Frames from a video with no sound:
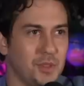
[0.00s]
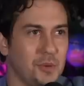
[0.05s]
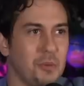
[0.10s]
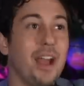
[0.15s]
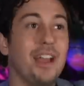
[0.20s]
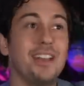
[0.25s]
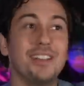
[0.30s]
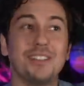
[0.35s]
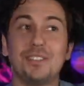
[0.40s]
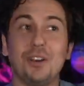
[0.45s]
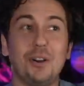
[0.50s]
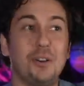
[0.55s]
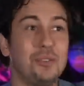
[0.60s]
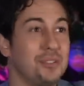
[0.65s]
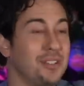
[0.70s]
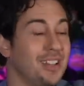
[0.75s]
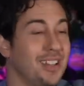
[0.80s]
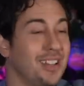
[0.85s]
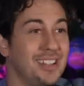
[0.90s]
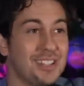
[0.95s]
Right.
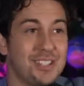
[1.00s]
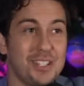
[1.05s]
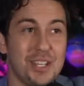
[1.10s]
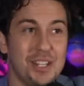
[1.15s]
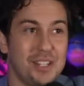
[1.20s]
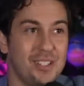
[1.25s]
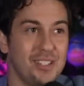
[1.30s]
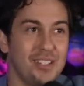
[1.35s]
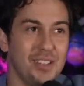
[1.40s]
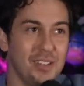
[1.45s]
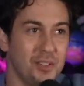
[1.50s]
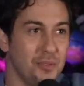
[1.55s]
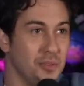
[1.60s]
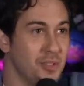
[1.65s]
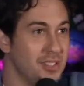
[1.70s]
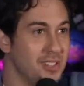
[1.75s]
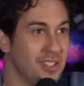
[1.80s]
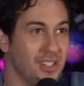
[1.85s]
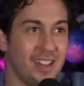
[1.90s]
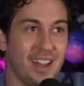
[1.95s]
Totally. It's, it, it
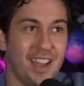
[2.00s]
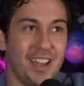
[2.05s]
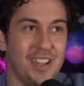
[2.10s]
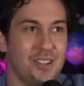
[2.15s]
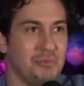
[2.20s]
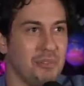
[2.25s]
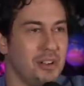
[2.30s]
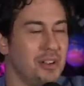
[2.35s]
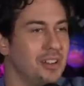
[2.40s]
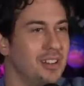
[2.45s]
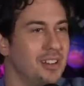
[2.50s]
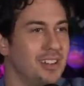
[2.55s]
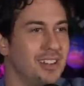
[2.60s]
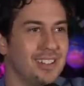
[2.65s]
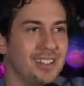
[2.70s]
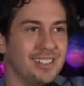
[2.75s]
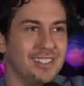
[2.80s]
was the night you wrote it.